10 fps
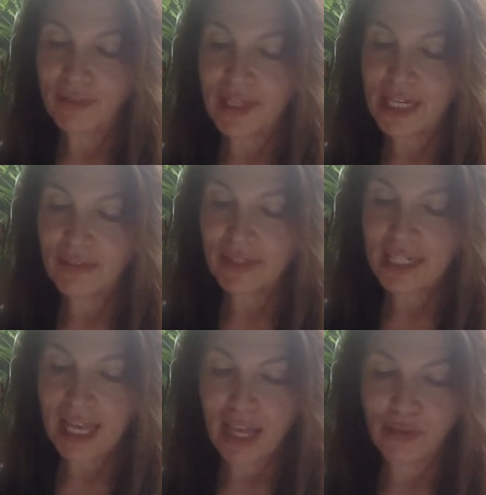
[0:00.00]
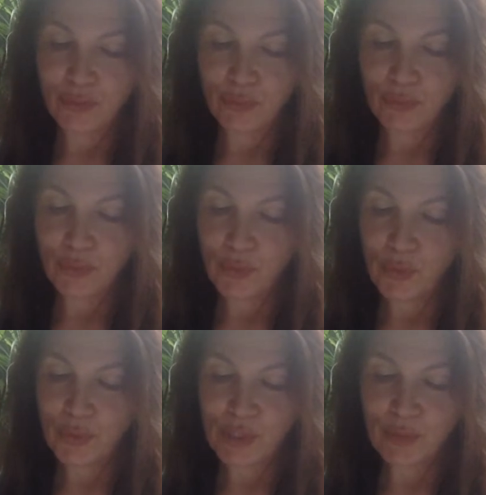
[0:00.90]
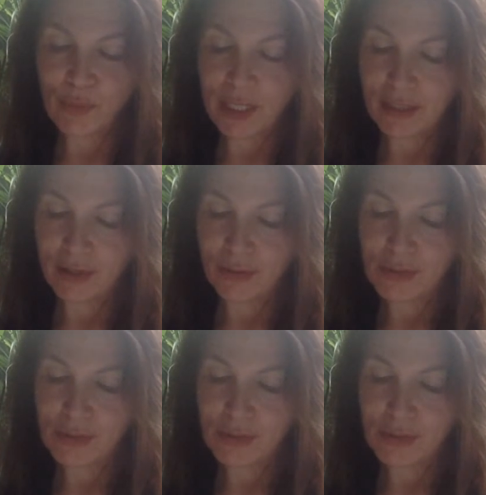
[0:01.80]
evening entered through the doors and windows.